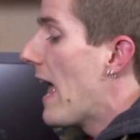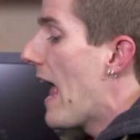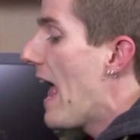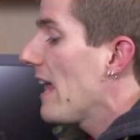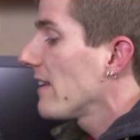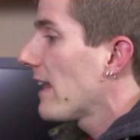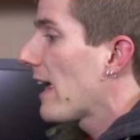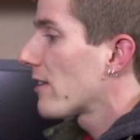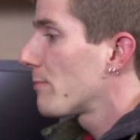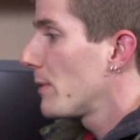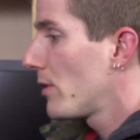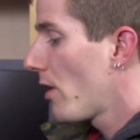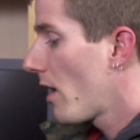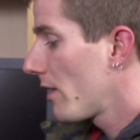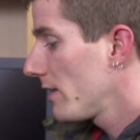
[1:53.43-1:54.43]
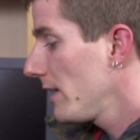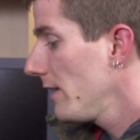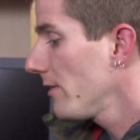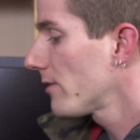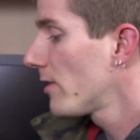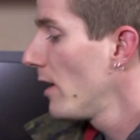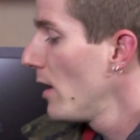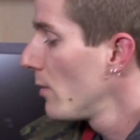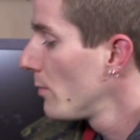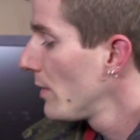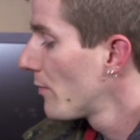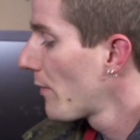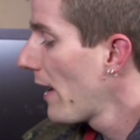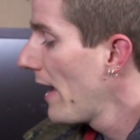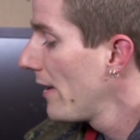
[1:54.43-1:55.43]
And last but not least,
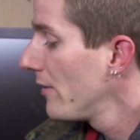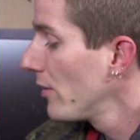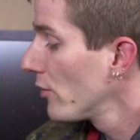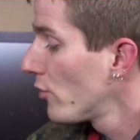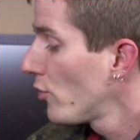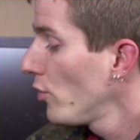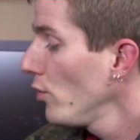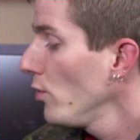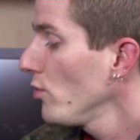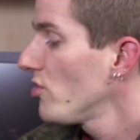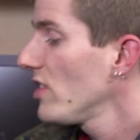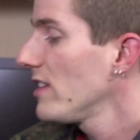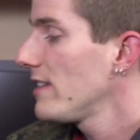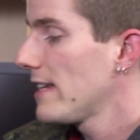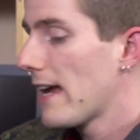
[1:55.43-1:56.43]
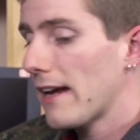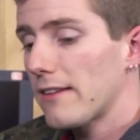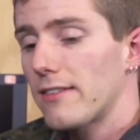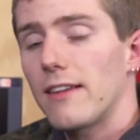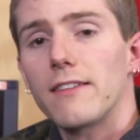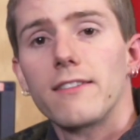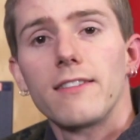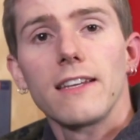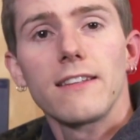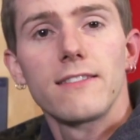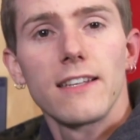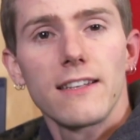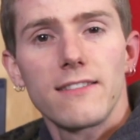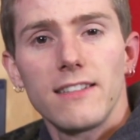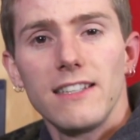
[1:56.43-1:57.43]
we ran 2 GTX
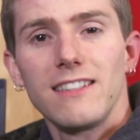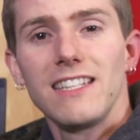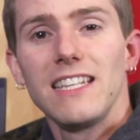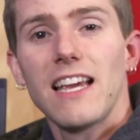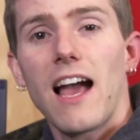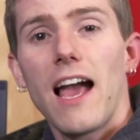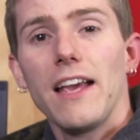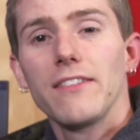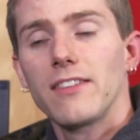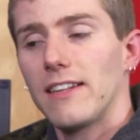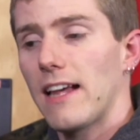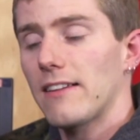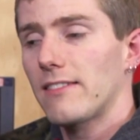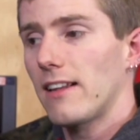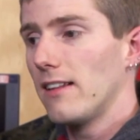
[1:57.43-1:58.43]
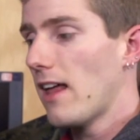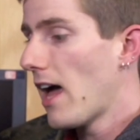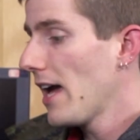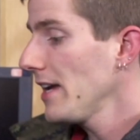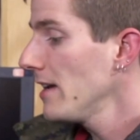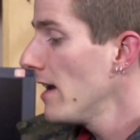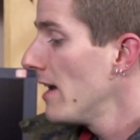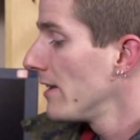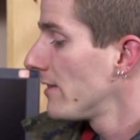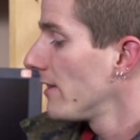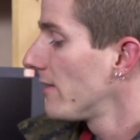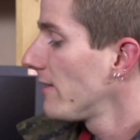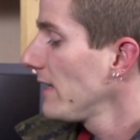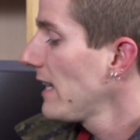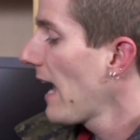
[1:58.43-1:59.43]
660 Ti's in SLI to
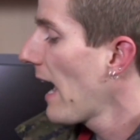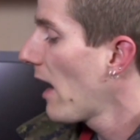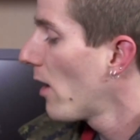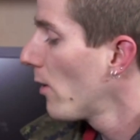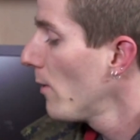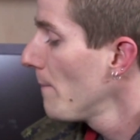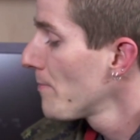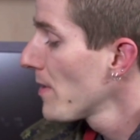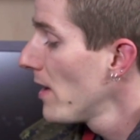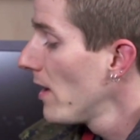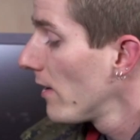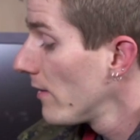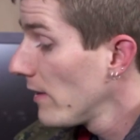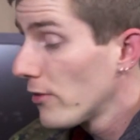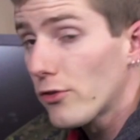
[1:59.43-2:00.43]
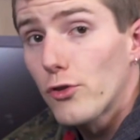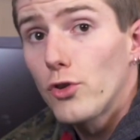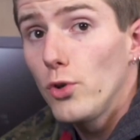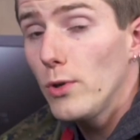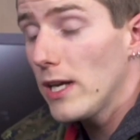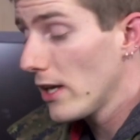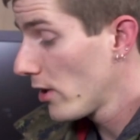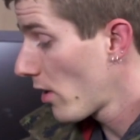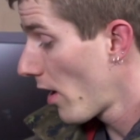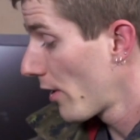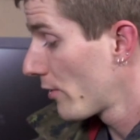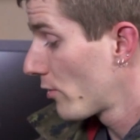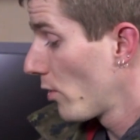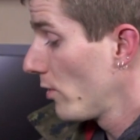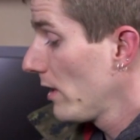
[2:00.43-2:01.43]
see how, these are 2 gig
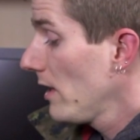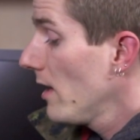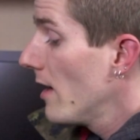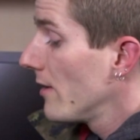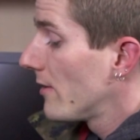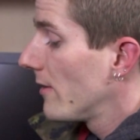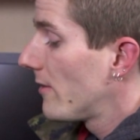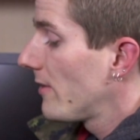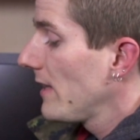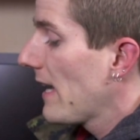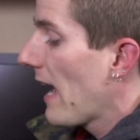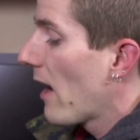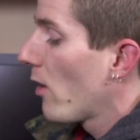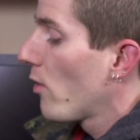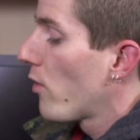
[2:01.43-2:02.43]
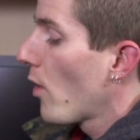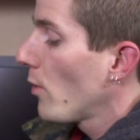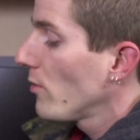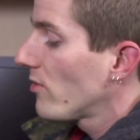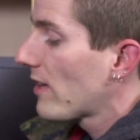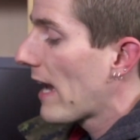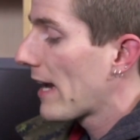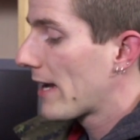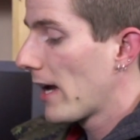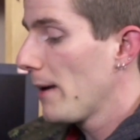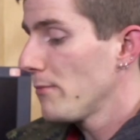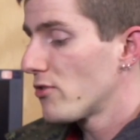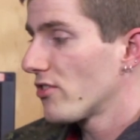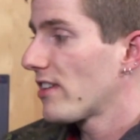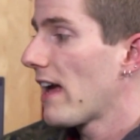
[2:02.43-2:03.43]
cards only, to see how those stack
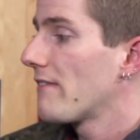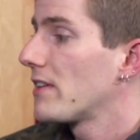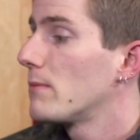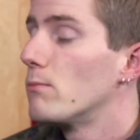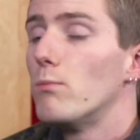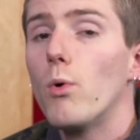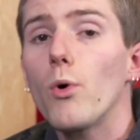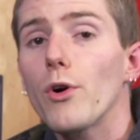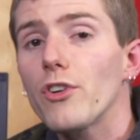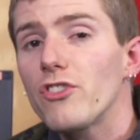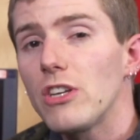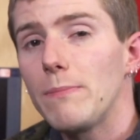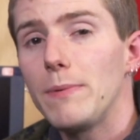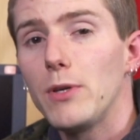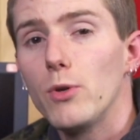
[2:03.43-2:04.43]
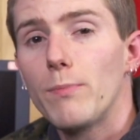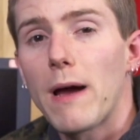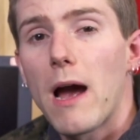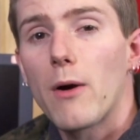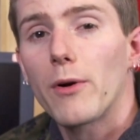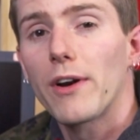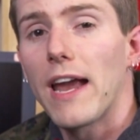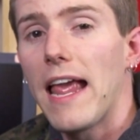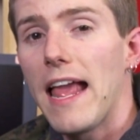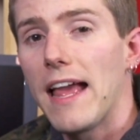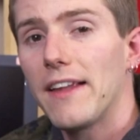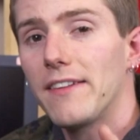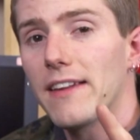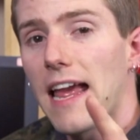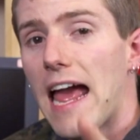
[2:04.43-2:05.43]
up, just having more GPU power.
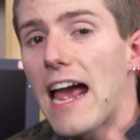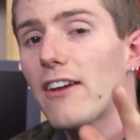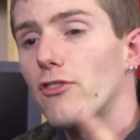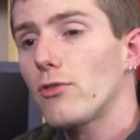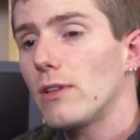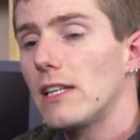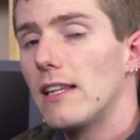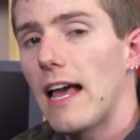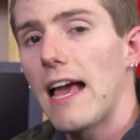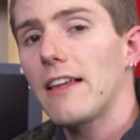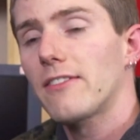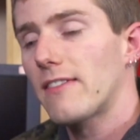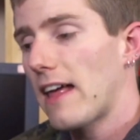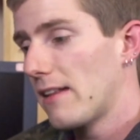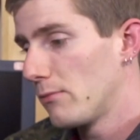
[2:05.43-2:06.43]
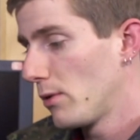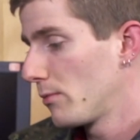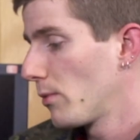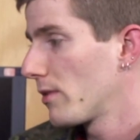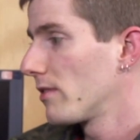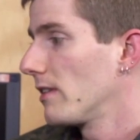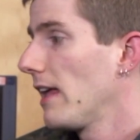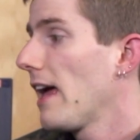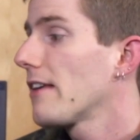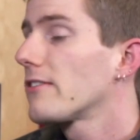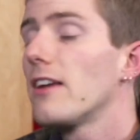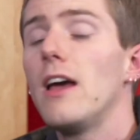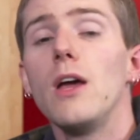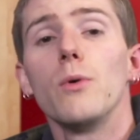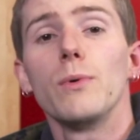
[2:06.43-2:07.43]
And actually last, that one wasn't
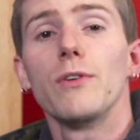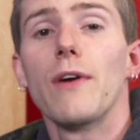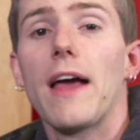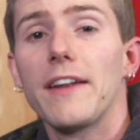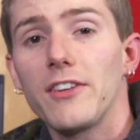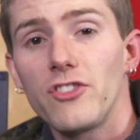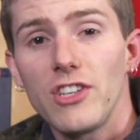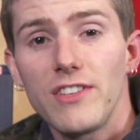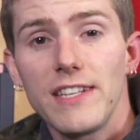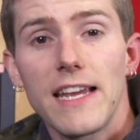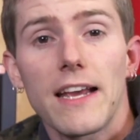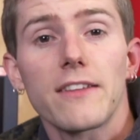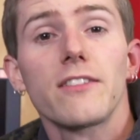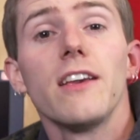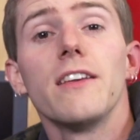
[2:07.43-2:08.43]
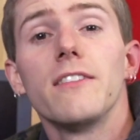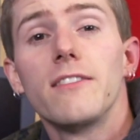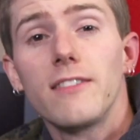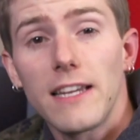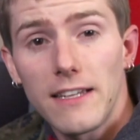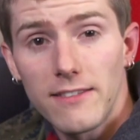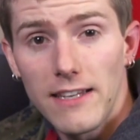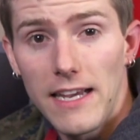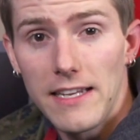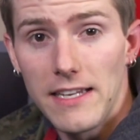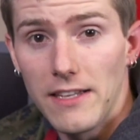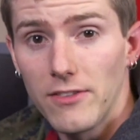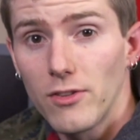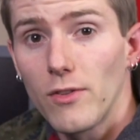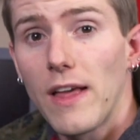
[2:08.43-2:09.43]
last, we ran a GTX
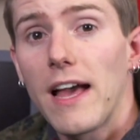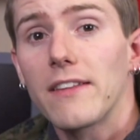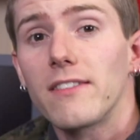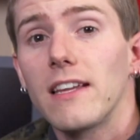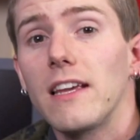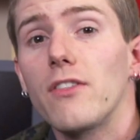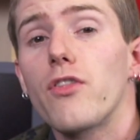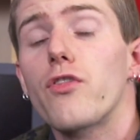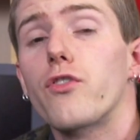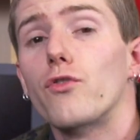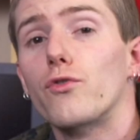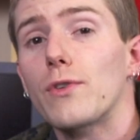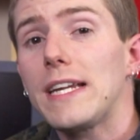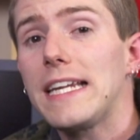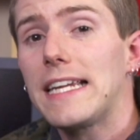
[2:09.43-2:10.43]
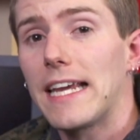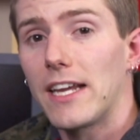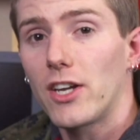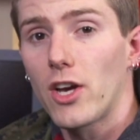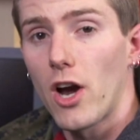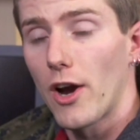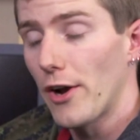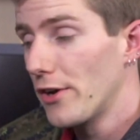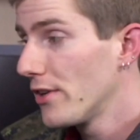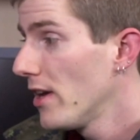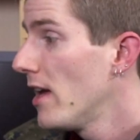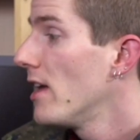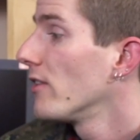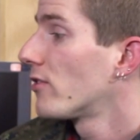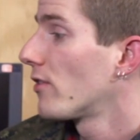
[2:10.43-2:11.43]
680. So that's a 3 gig card.
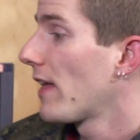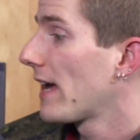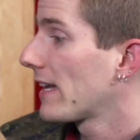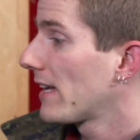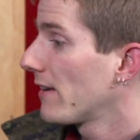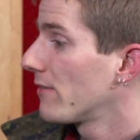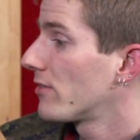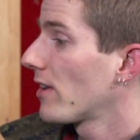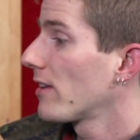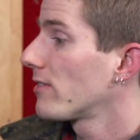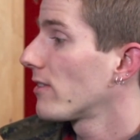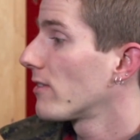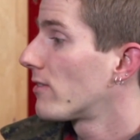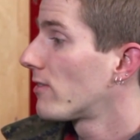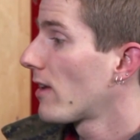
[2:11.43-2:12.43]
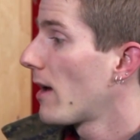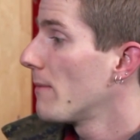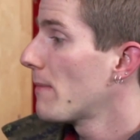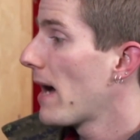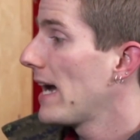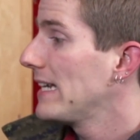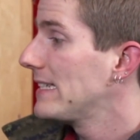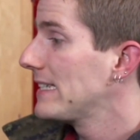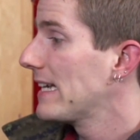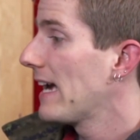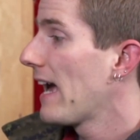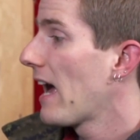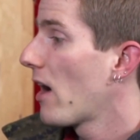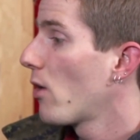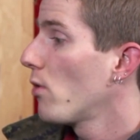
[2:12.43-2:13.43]
So that gives us some
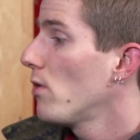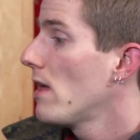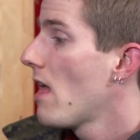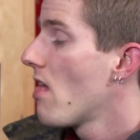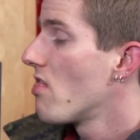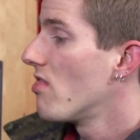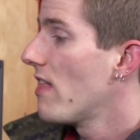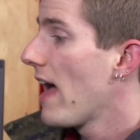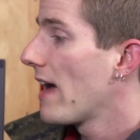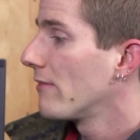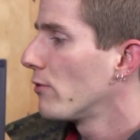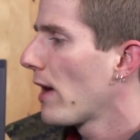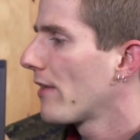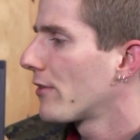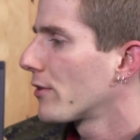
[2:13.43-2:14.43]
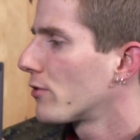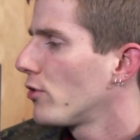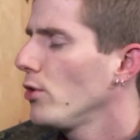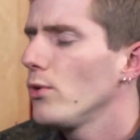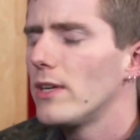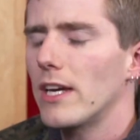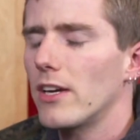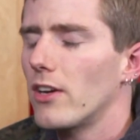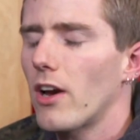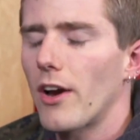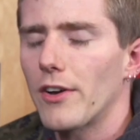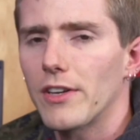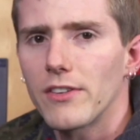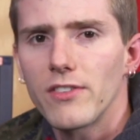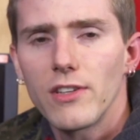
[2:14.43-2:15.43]
idea how that, rather 2 gig
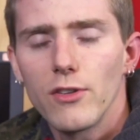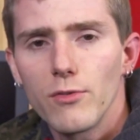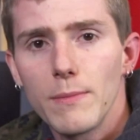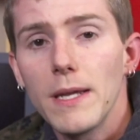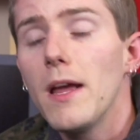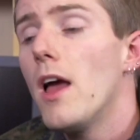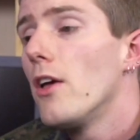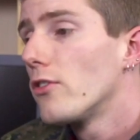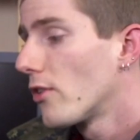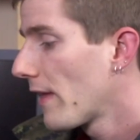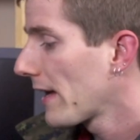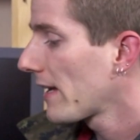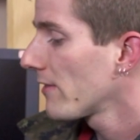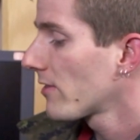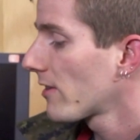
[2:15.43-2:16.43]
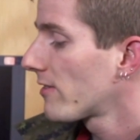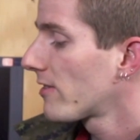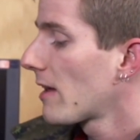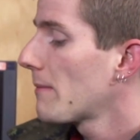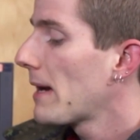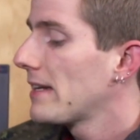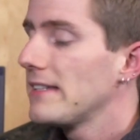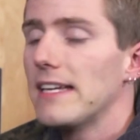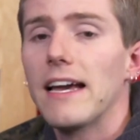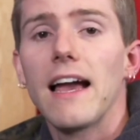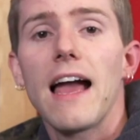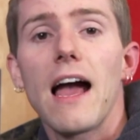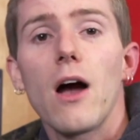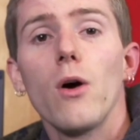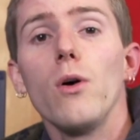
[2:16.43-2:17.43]
card, excuse me. So that gives us some idea
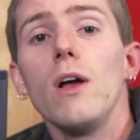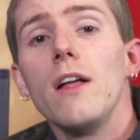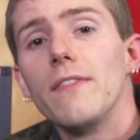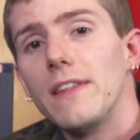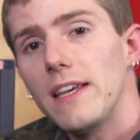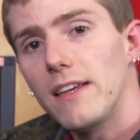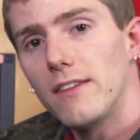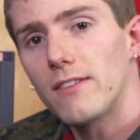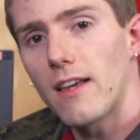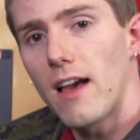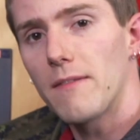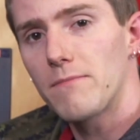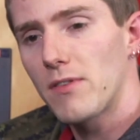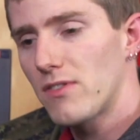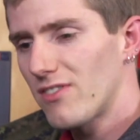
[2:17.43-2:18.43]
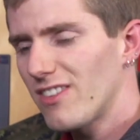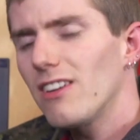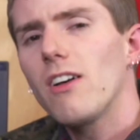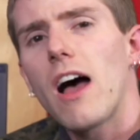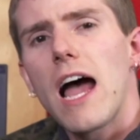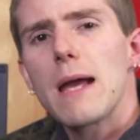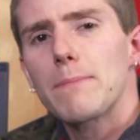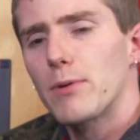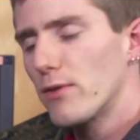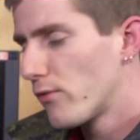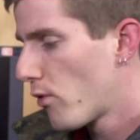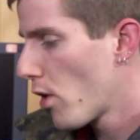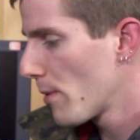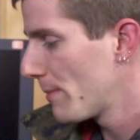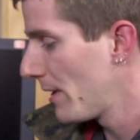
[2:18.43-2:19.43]
how these, but still high
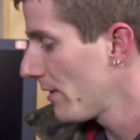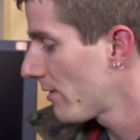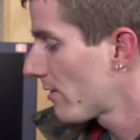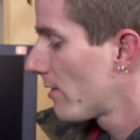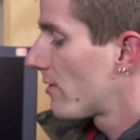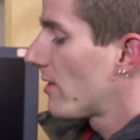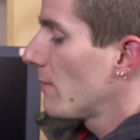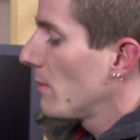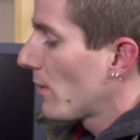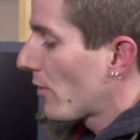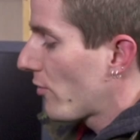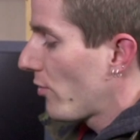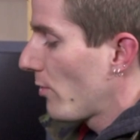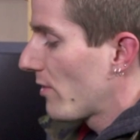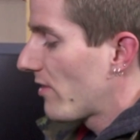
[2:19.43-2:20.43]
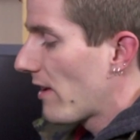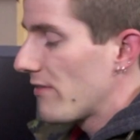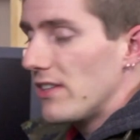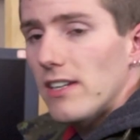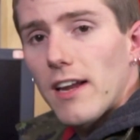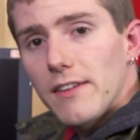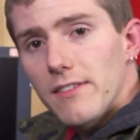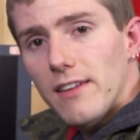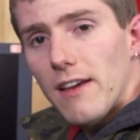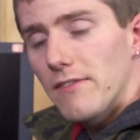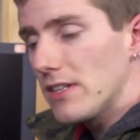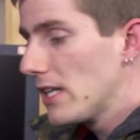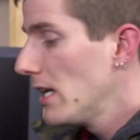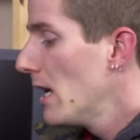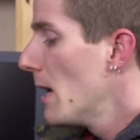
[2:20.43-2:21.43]
performance, similar to a
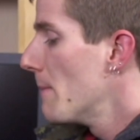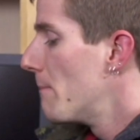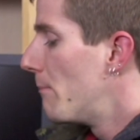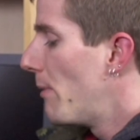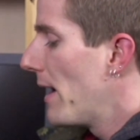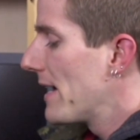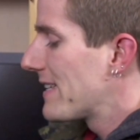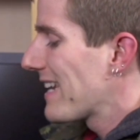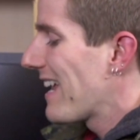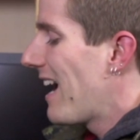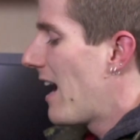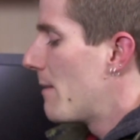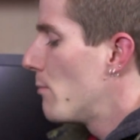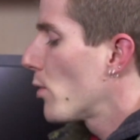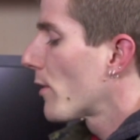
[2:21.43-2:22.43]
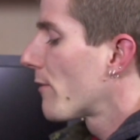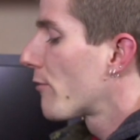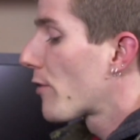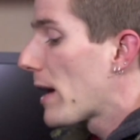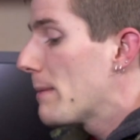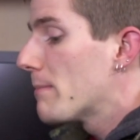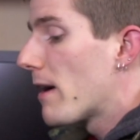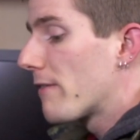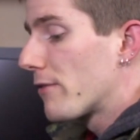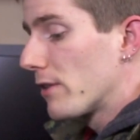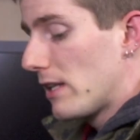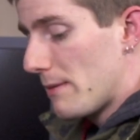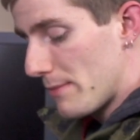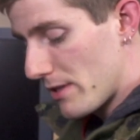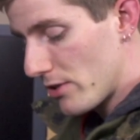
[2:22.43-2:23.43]
7970, but more frame buffer
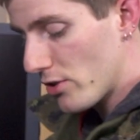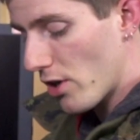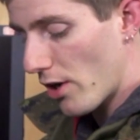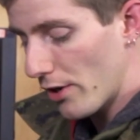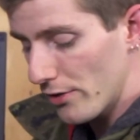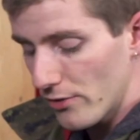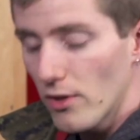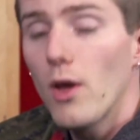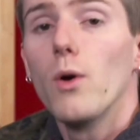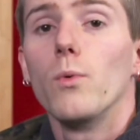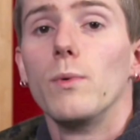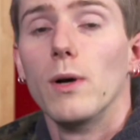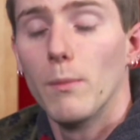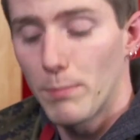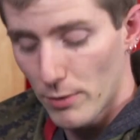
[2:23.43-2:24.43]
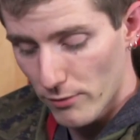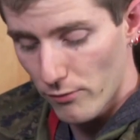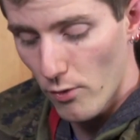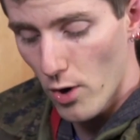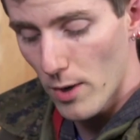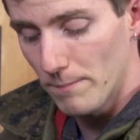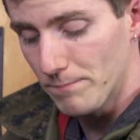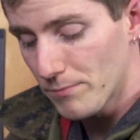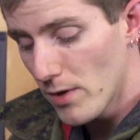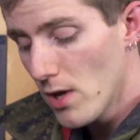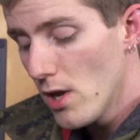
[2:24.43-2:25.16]
limited cards will perform.